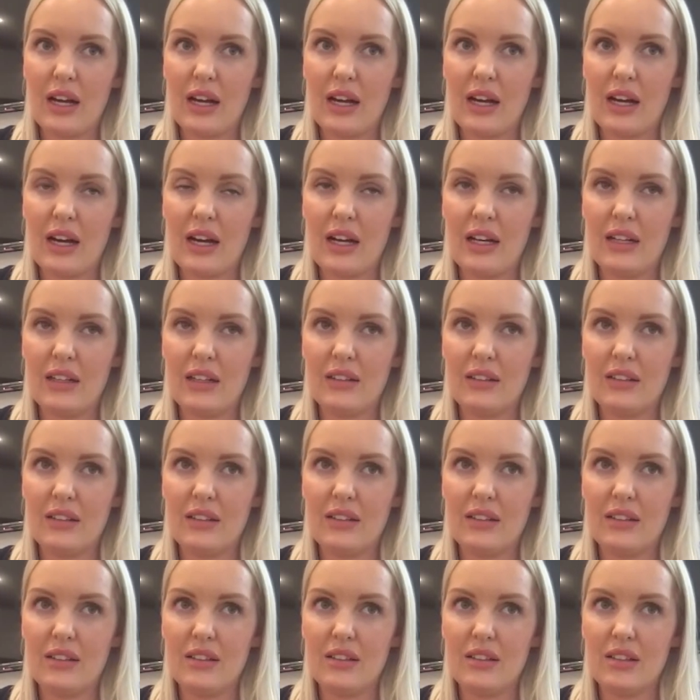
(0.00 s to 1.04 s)

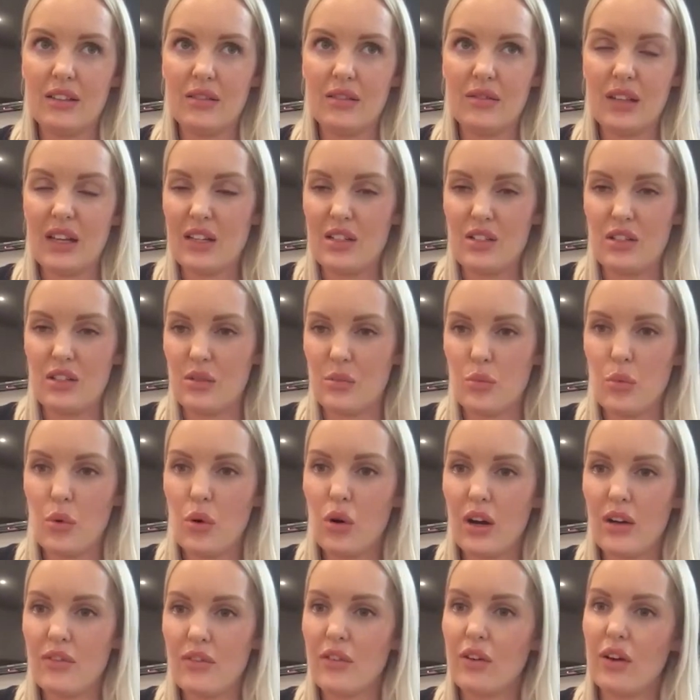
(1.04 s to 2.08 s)
And that's just what
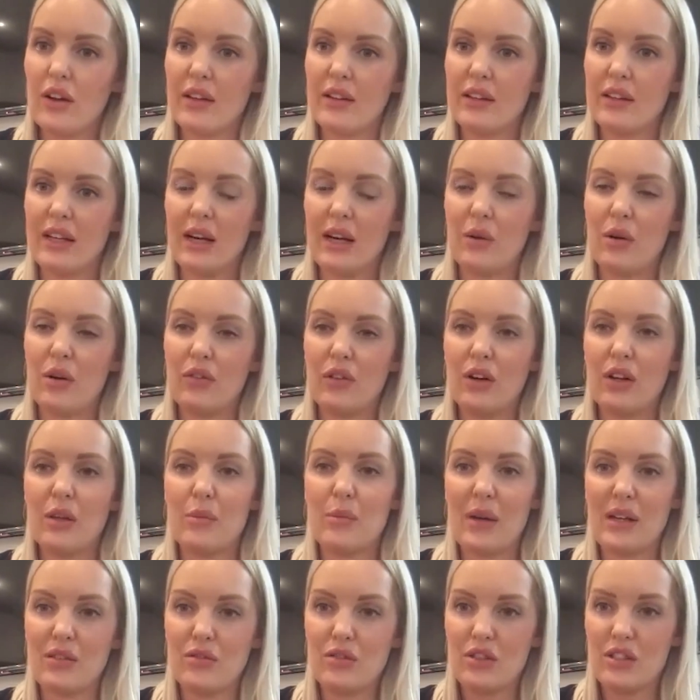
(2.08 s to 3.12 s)
I find, how I find the
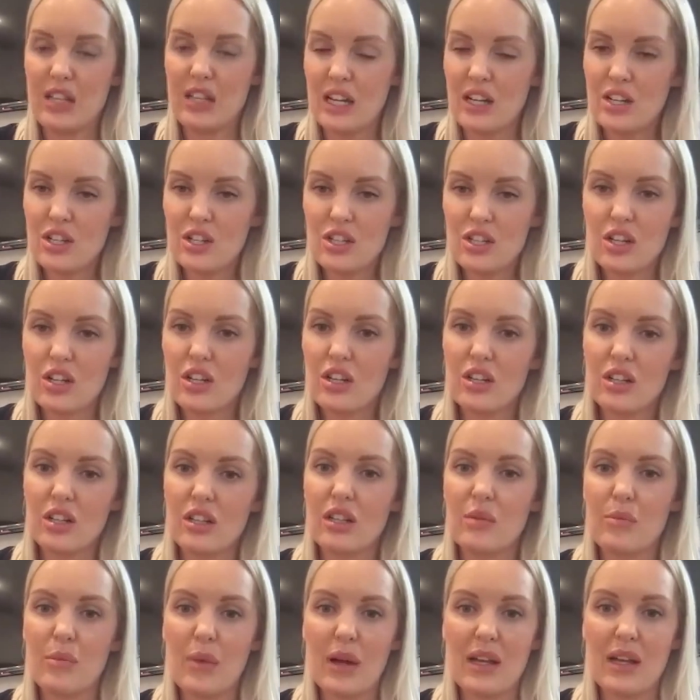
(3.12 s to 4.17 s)
best retention and
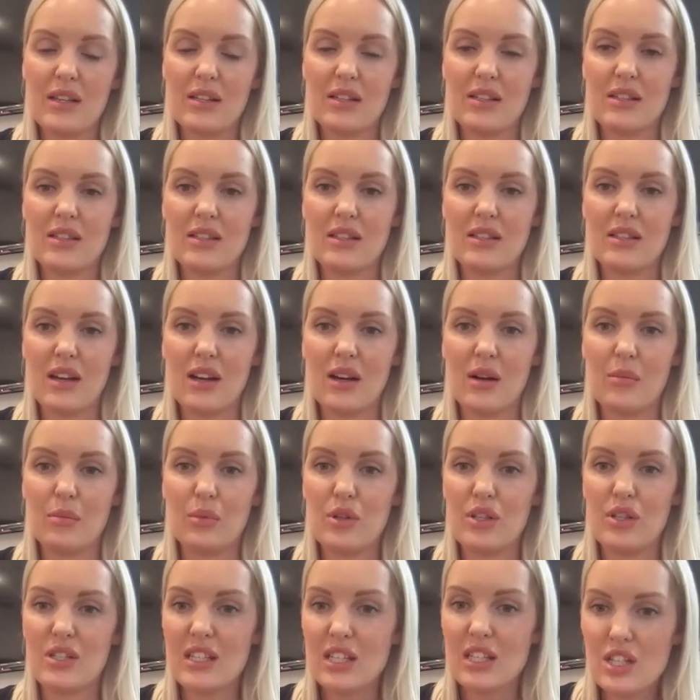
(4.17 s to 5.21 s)
the best
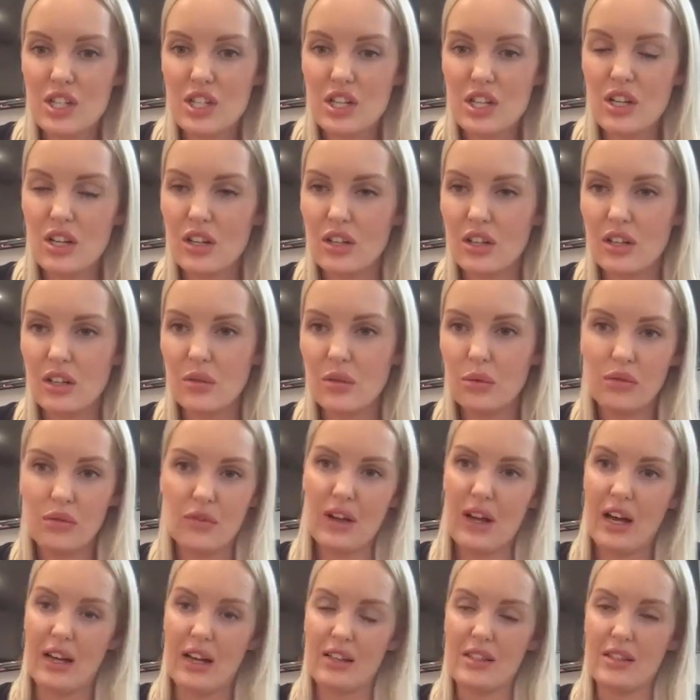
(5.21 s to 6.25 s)
precision and all of
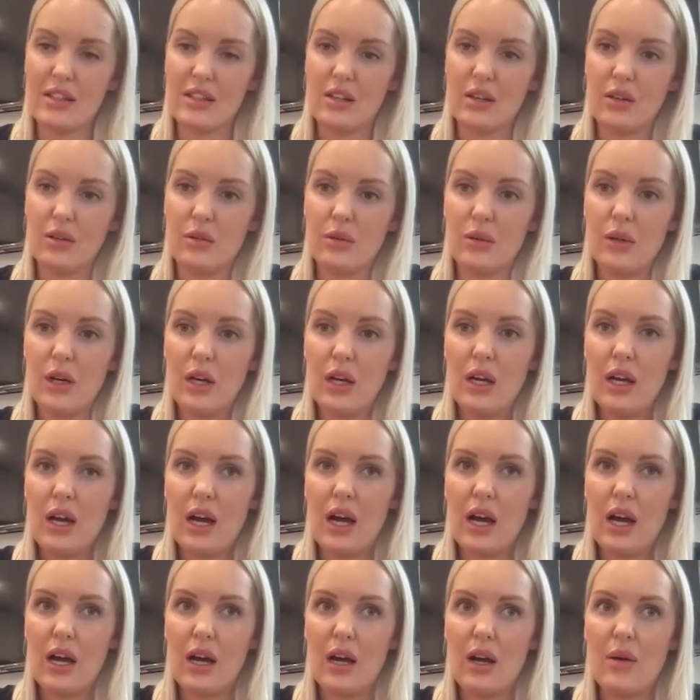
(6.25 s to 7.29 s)
that. So
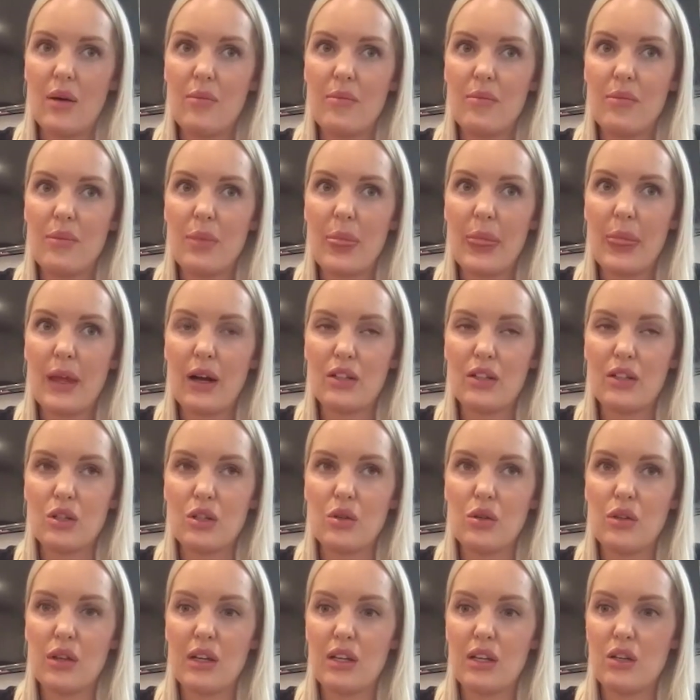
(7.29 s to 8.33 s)
I
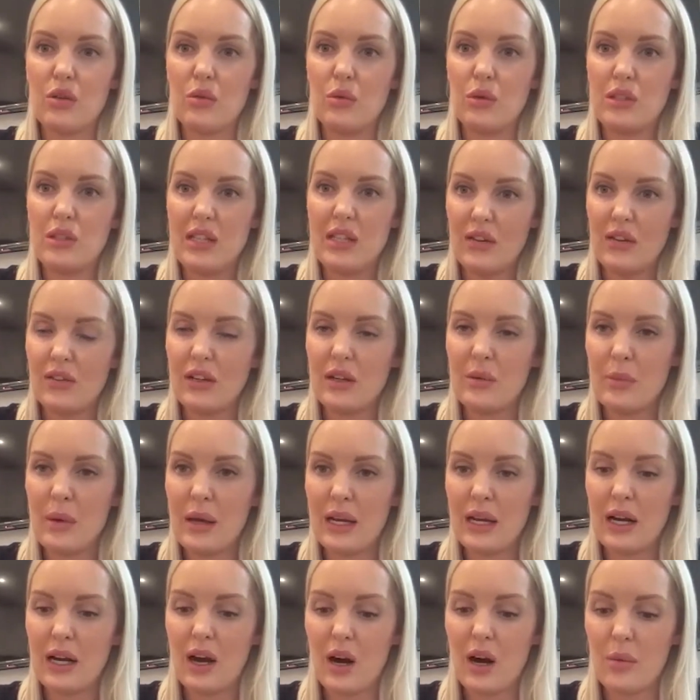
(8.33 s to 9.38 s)
do think you would definitely
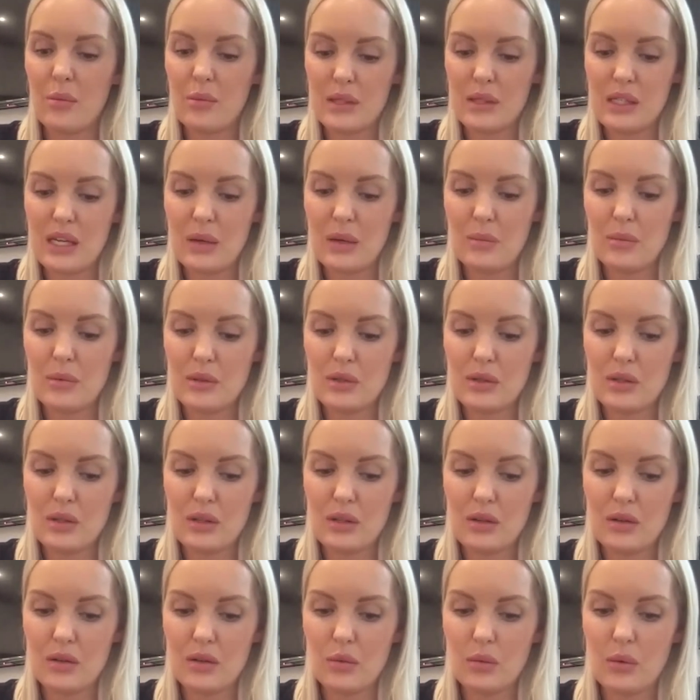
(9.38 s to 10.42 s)
pick up tips,
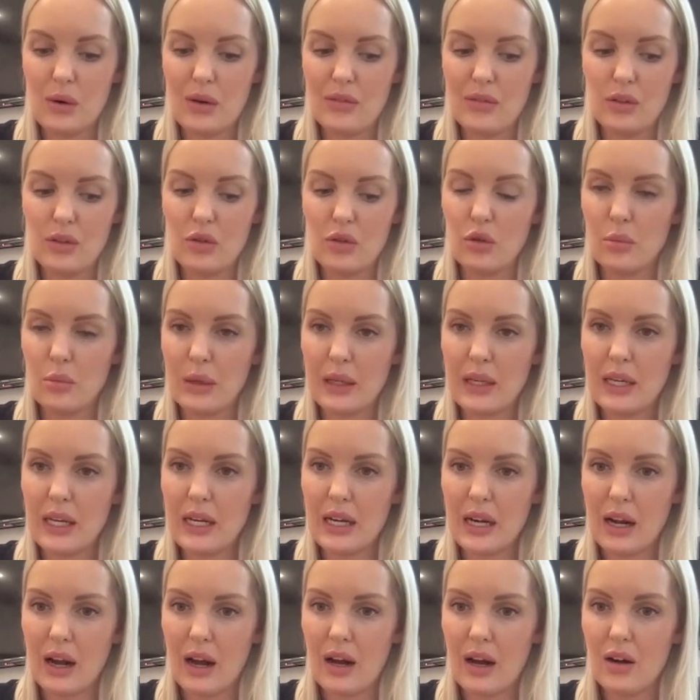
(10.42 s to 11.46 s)
whether you're a
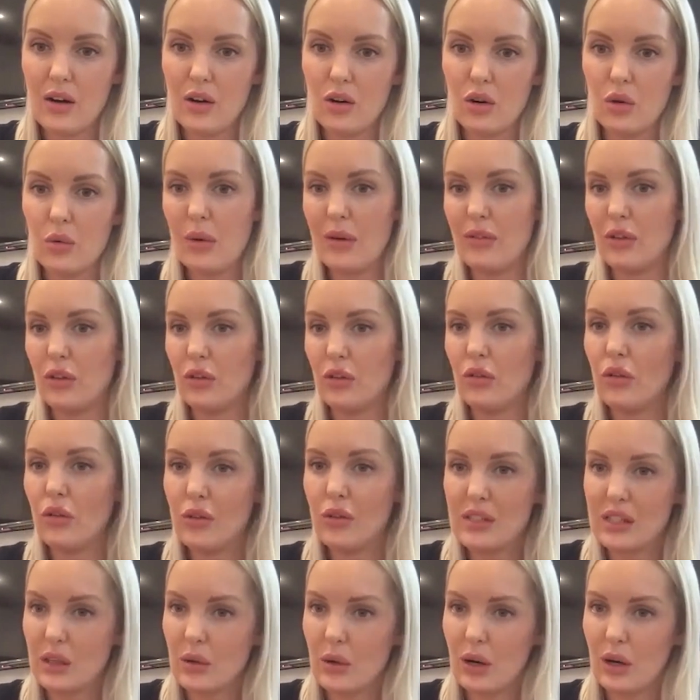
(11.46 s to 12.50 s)
beginner or whether you're
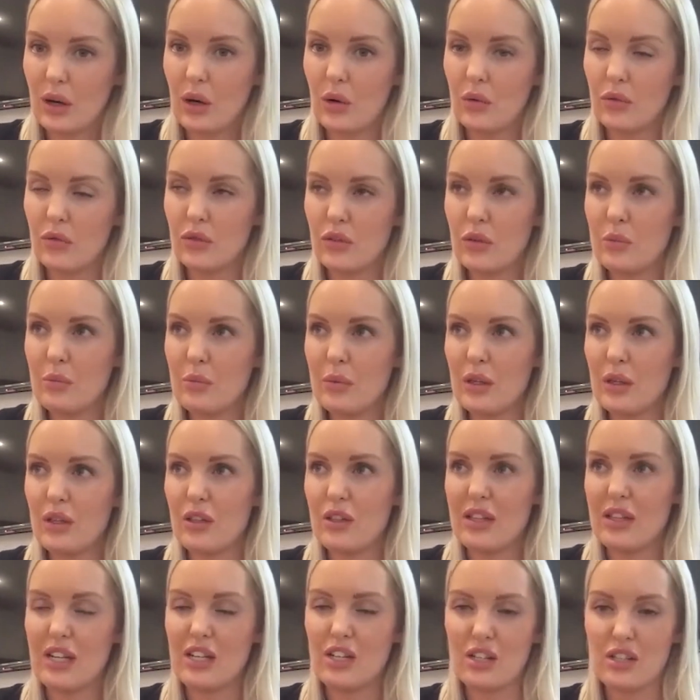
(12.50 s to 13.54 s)
already quite confident, but
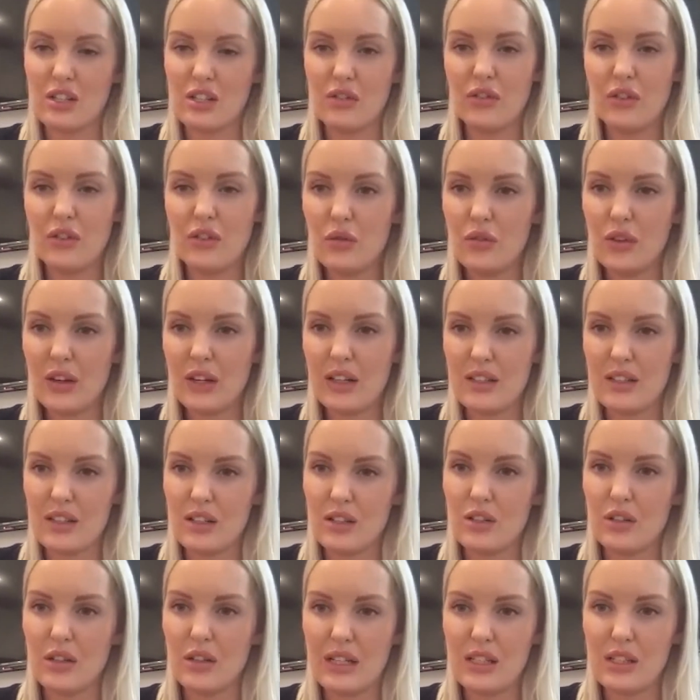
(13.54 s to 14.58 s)
there's just a few things that
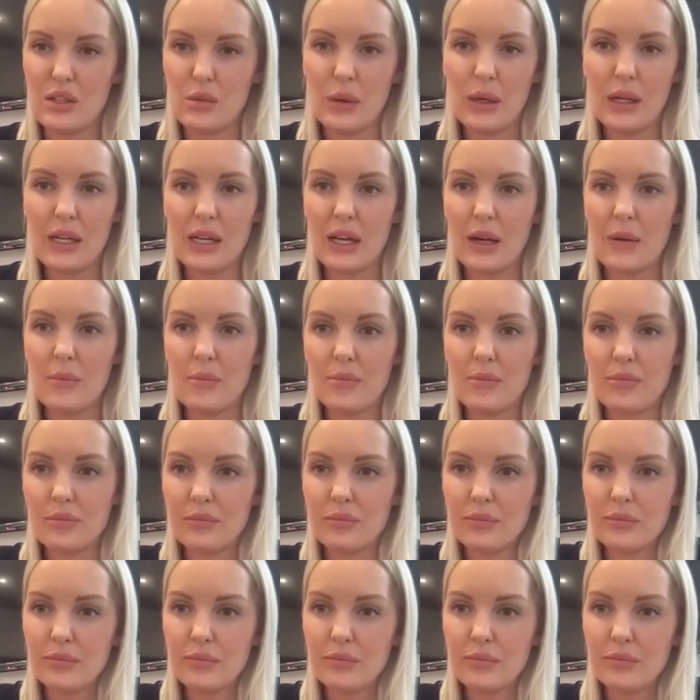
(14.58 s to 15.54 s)
you need tweaking.